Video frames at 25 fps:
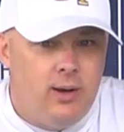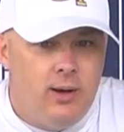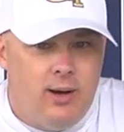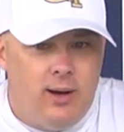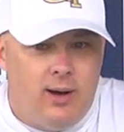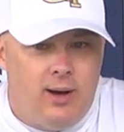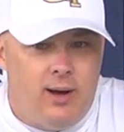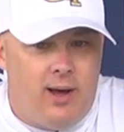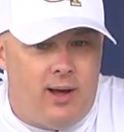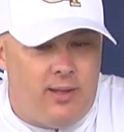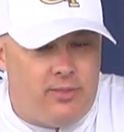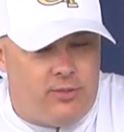
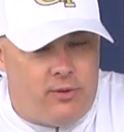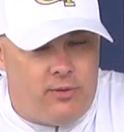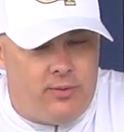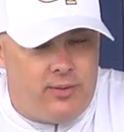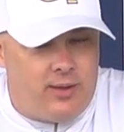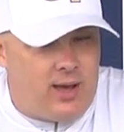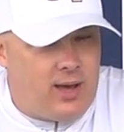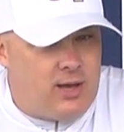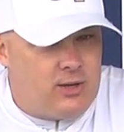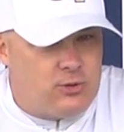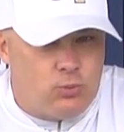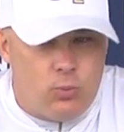I thought
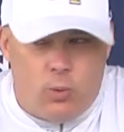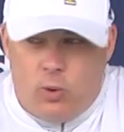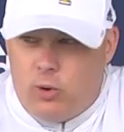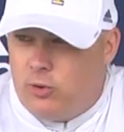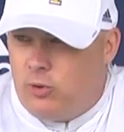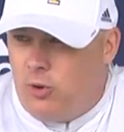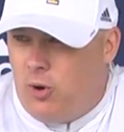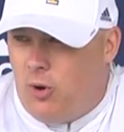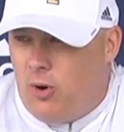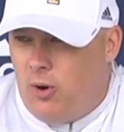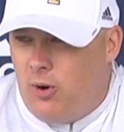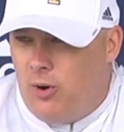the guys
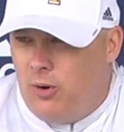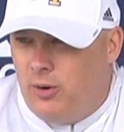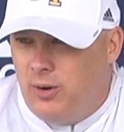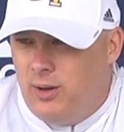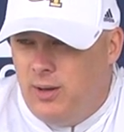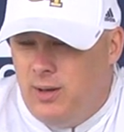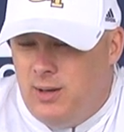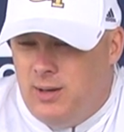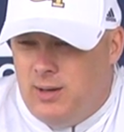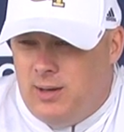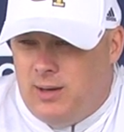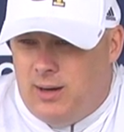worked hard,
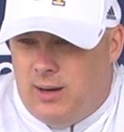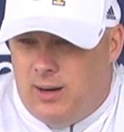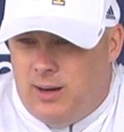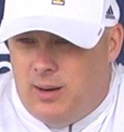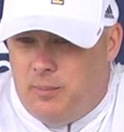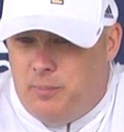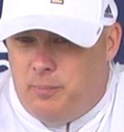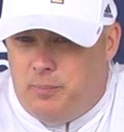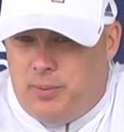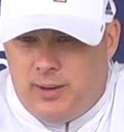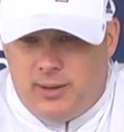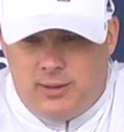
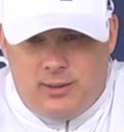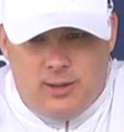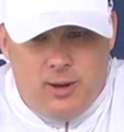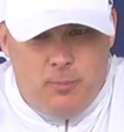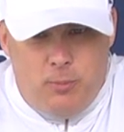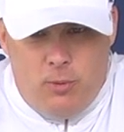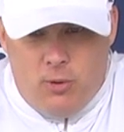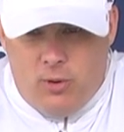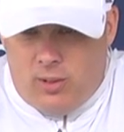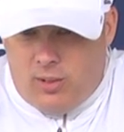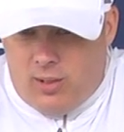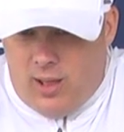picked
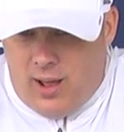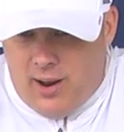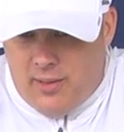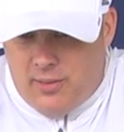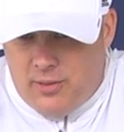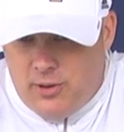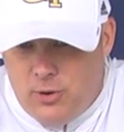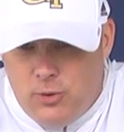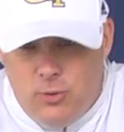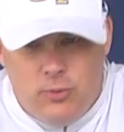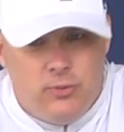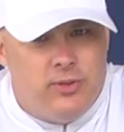up on a lot
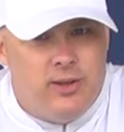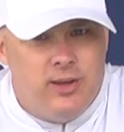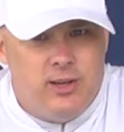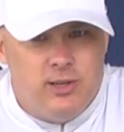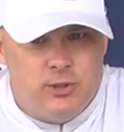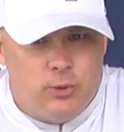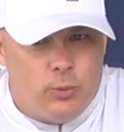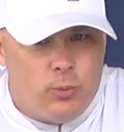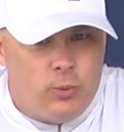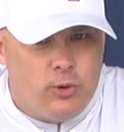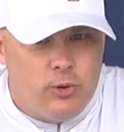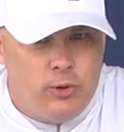of the new
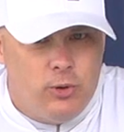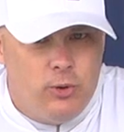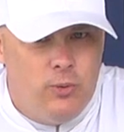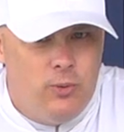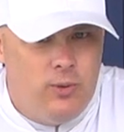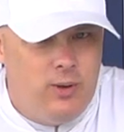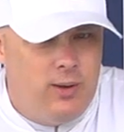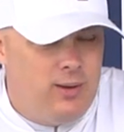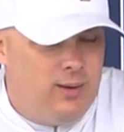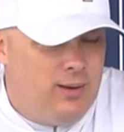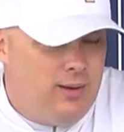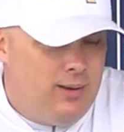things that we're
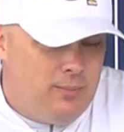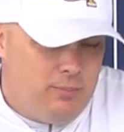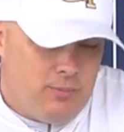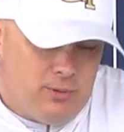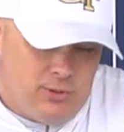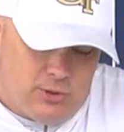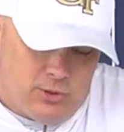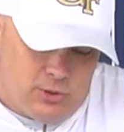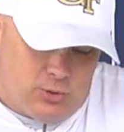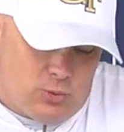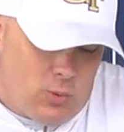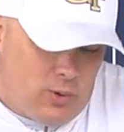doing,
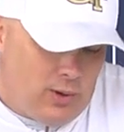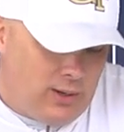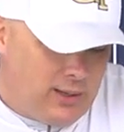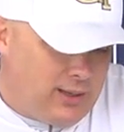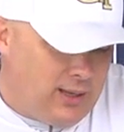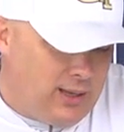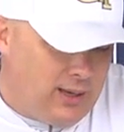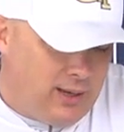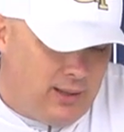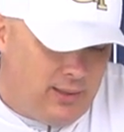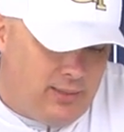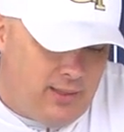but just wanted
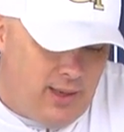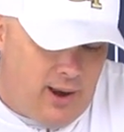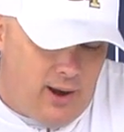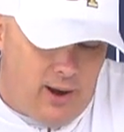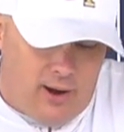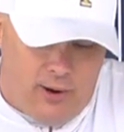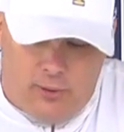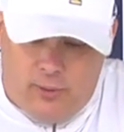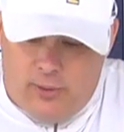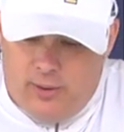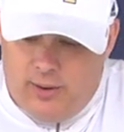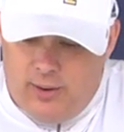to get in
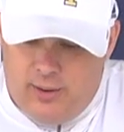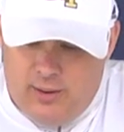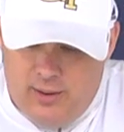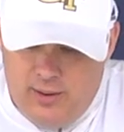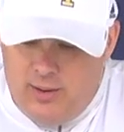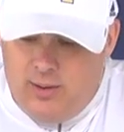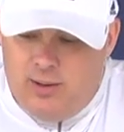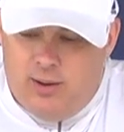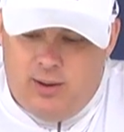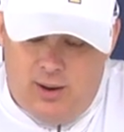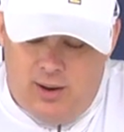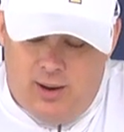there and
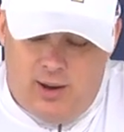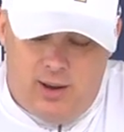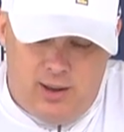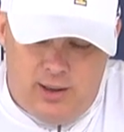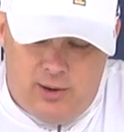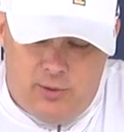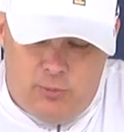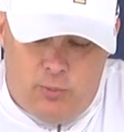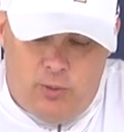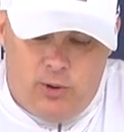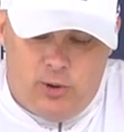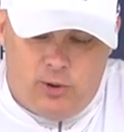
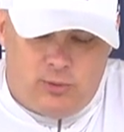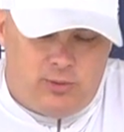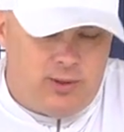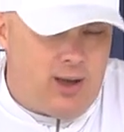in real